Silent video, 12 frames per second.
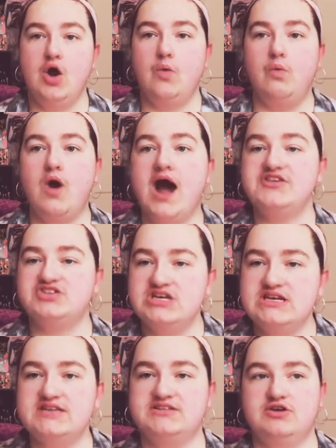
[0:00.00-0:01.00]
watch
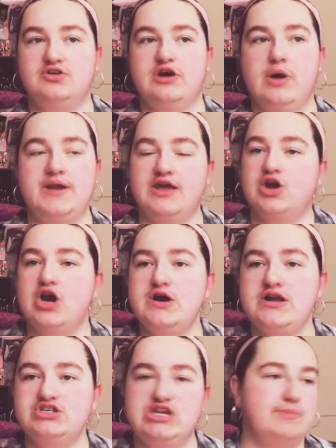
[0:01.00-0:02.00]
Hinata grow and
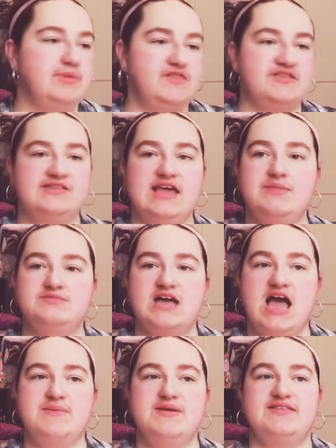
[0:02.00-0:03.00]
encourage him, but at the same
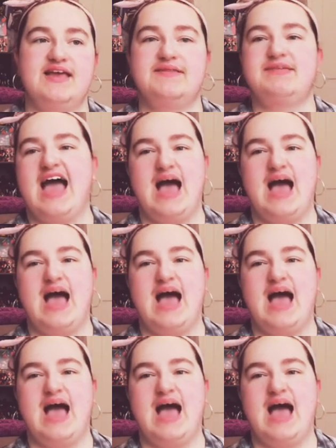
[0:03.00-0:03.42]
time, he's like,